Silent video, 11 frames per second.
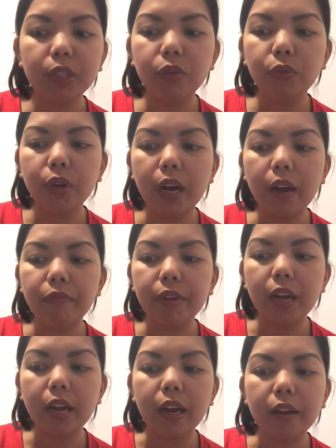you have
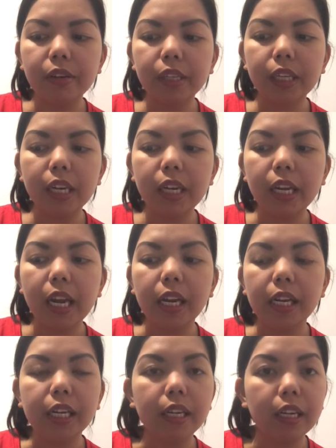undergone
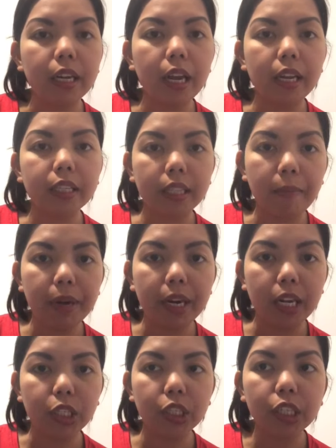any
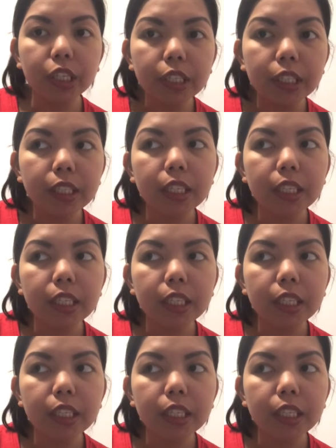examination?